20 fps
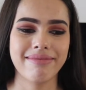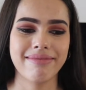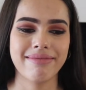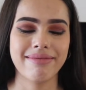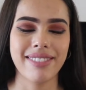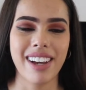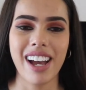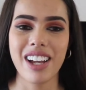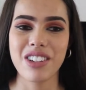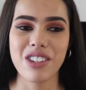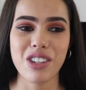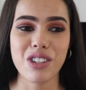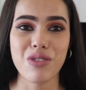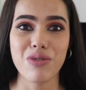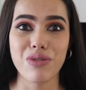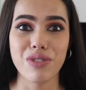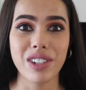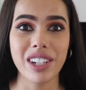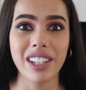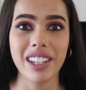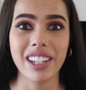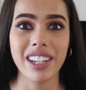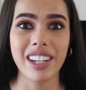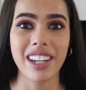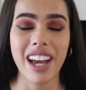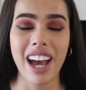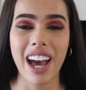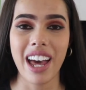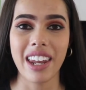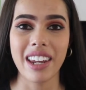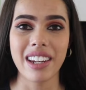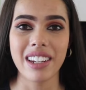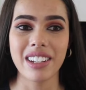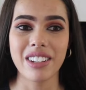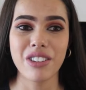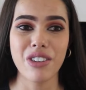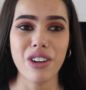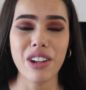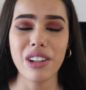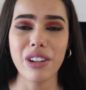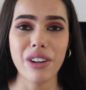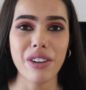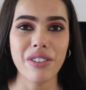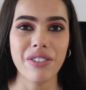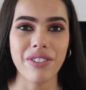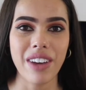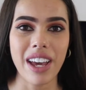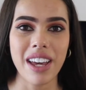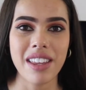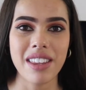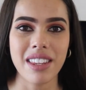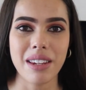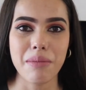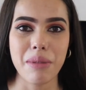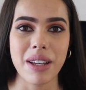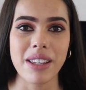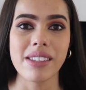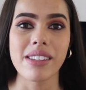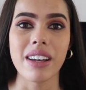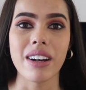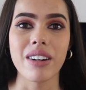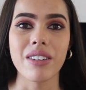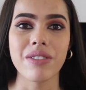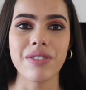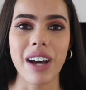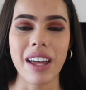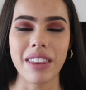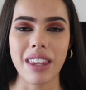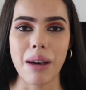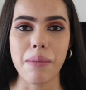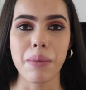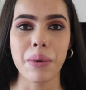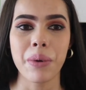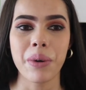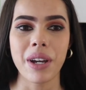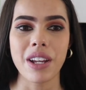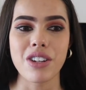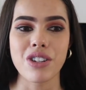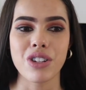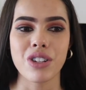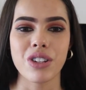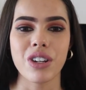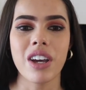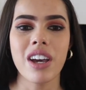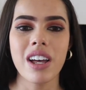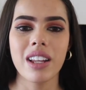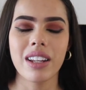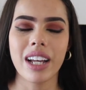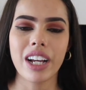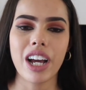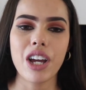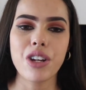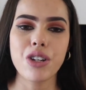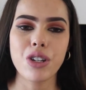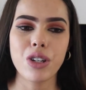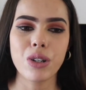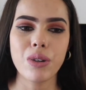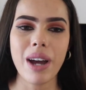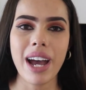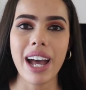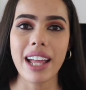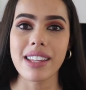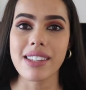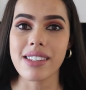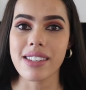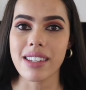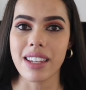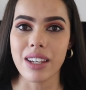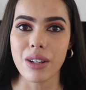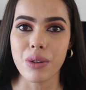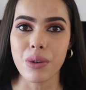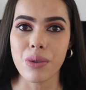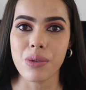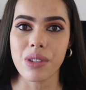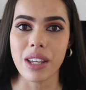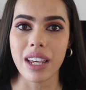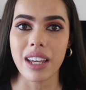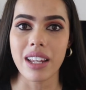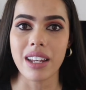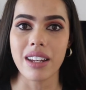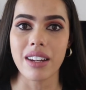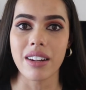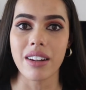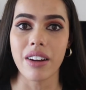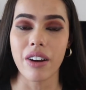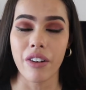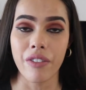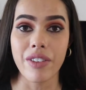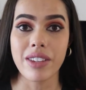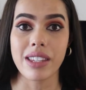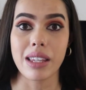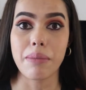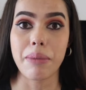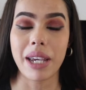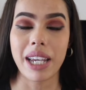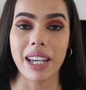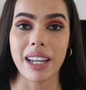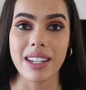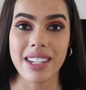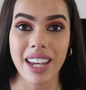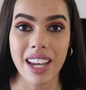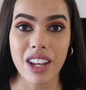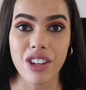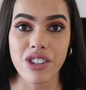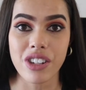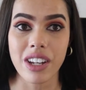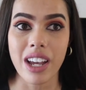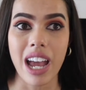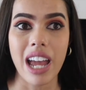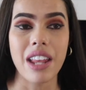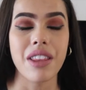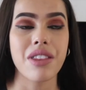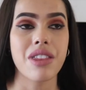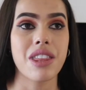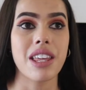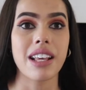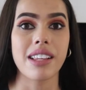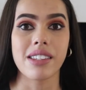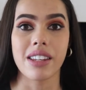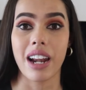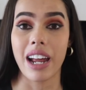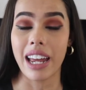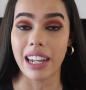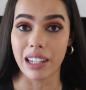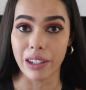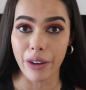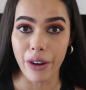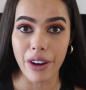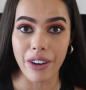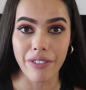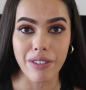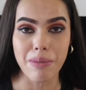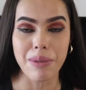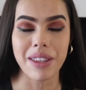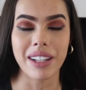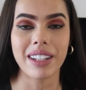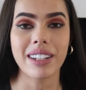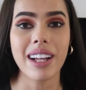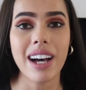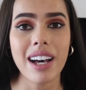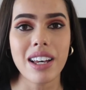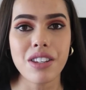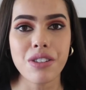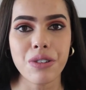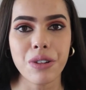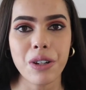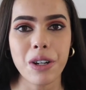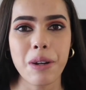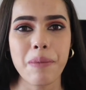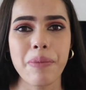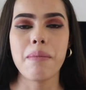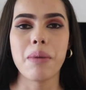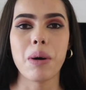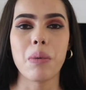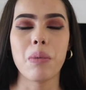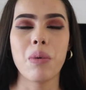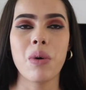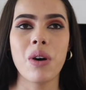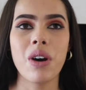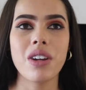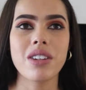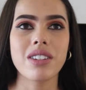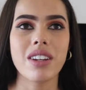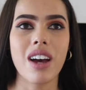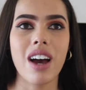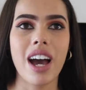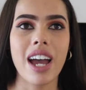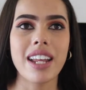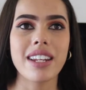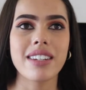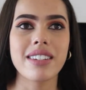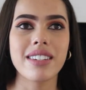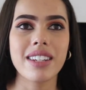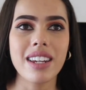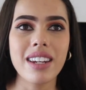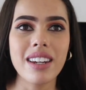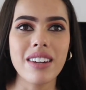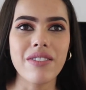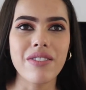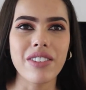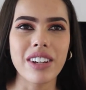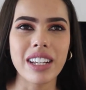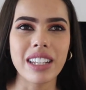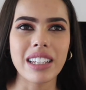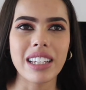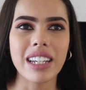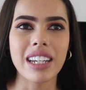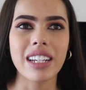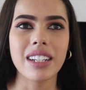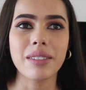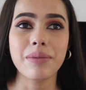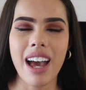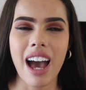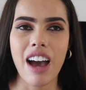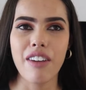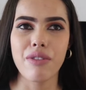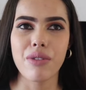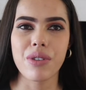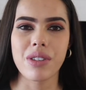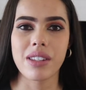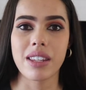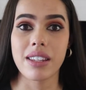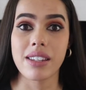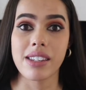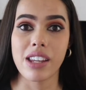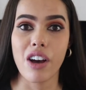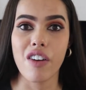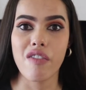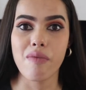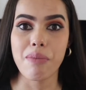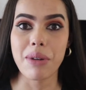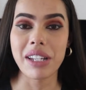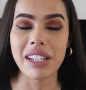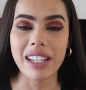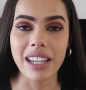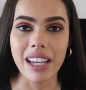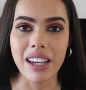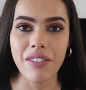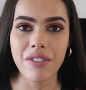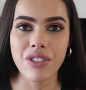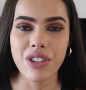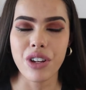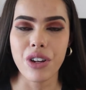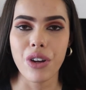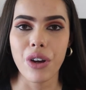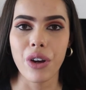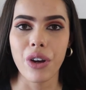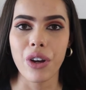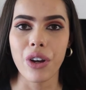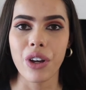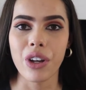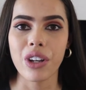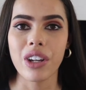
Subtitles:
I just really had not a lot of faith in myself at that point I knew I had skills in obviously being a teacher and things that I had learned from in the classroom, but what I didn't really have was the self-belief to know